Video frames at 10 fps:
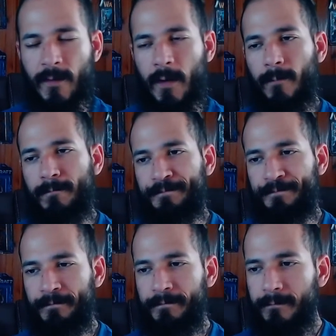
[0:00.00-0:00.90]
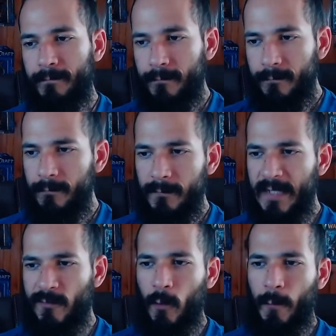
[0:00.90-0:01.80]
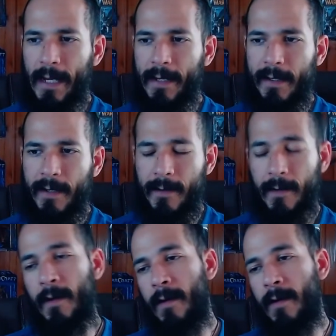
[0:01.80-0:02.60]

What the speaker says: So that's all we got here.